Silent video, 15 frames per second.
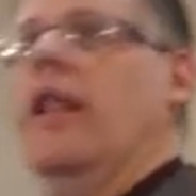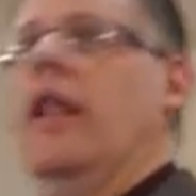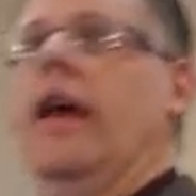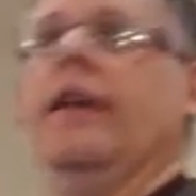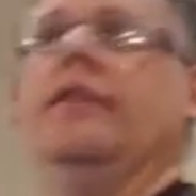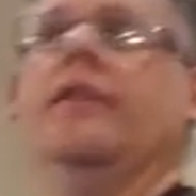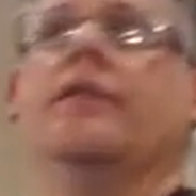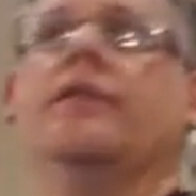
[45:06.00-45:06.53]

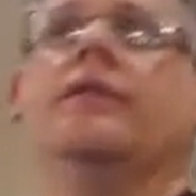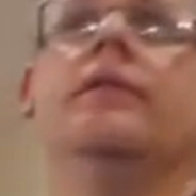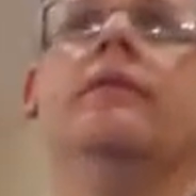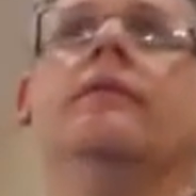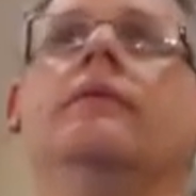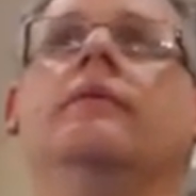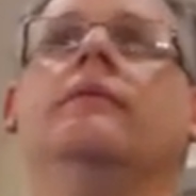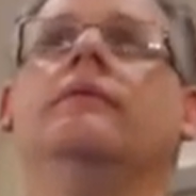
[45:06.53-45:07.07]
Nicolaitans.
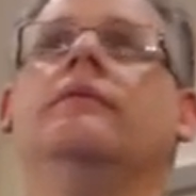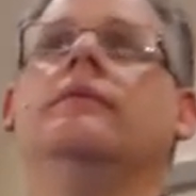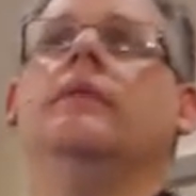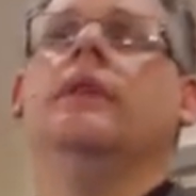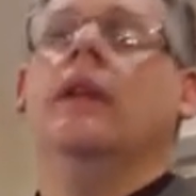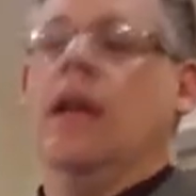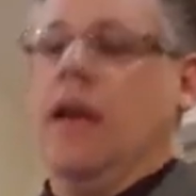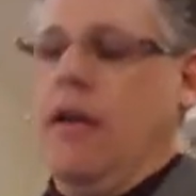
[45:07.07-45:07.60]

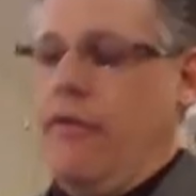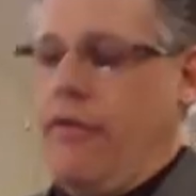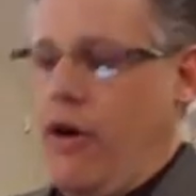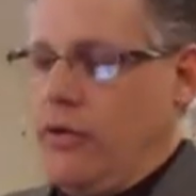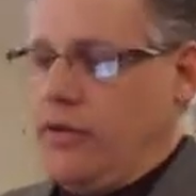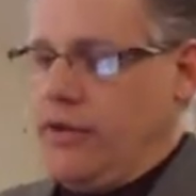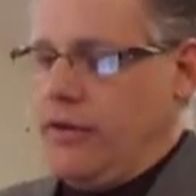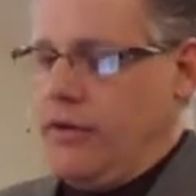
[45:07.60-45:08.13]

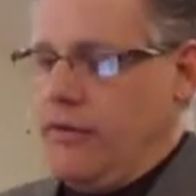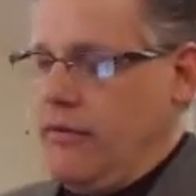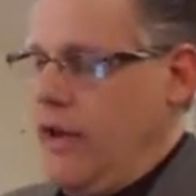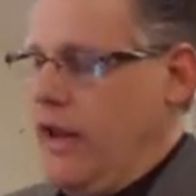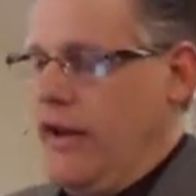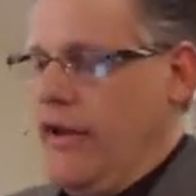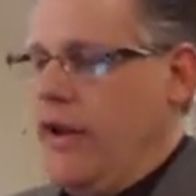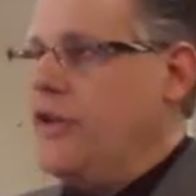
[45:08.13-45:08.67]
Folks,
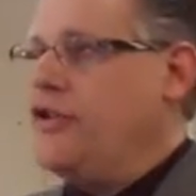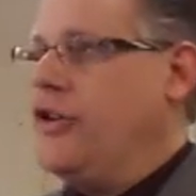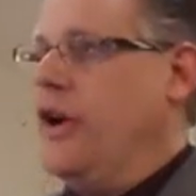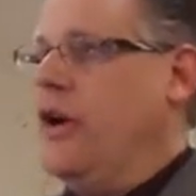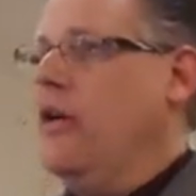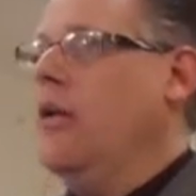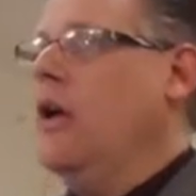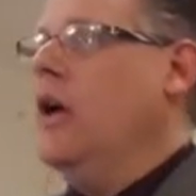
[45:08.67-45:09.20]
in a
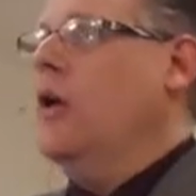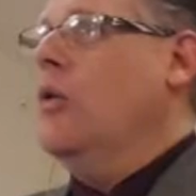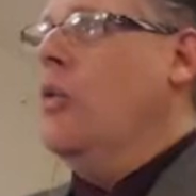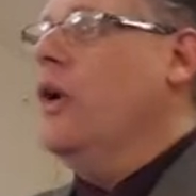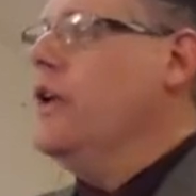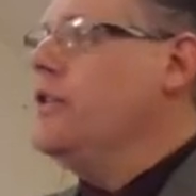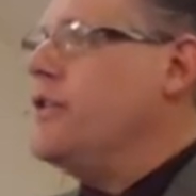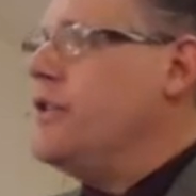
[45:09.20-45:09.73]
nutshell,
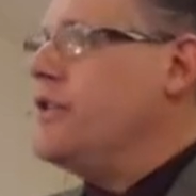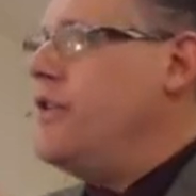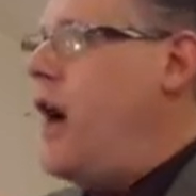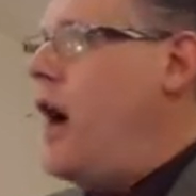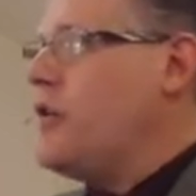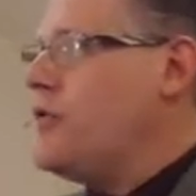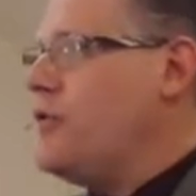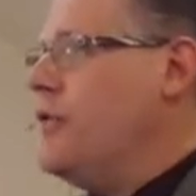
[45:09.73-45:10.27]
what is this
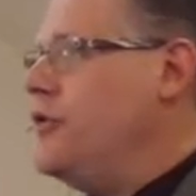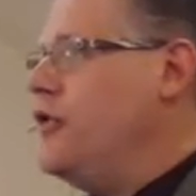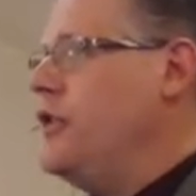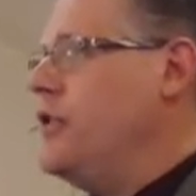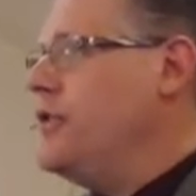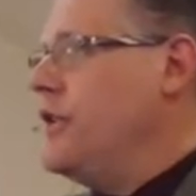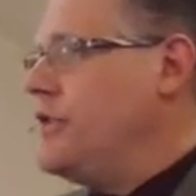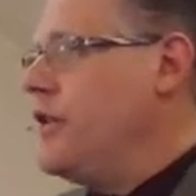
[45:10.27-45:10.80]
doctrine that
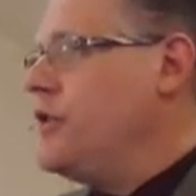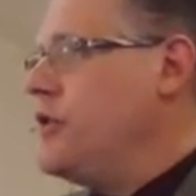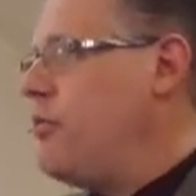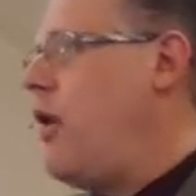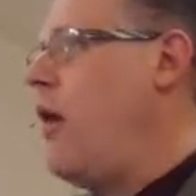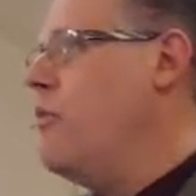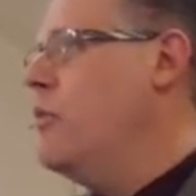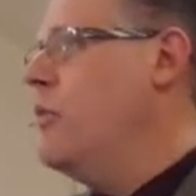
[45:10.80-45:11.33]
Jesus has such a
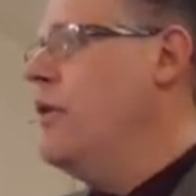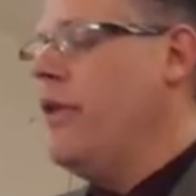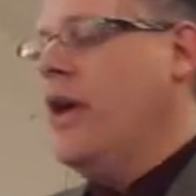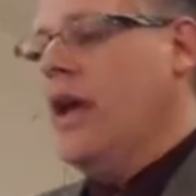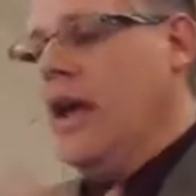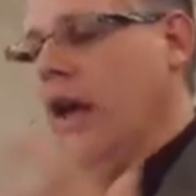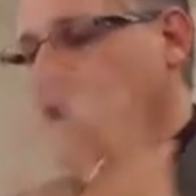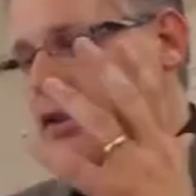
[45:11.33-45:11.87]
problem with?
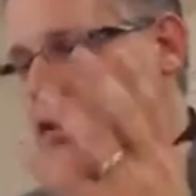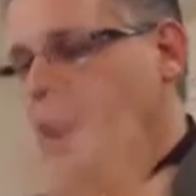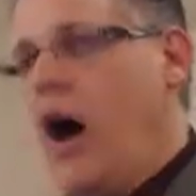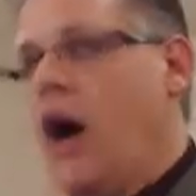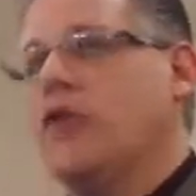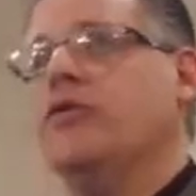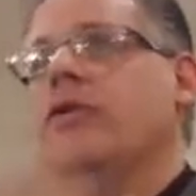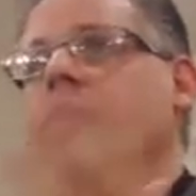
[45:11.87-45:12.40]
It's a
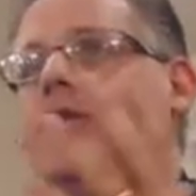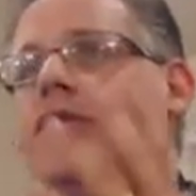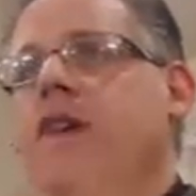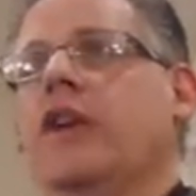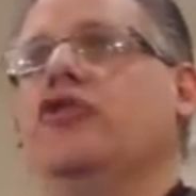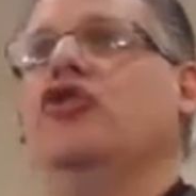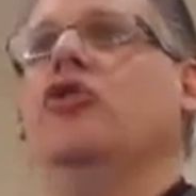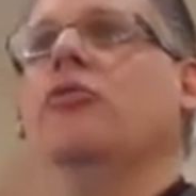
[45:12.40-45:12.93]
doctrine that says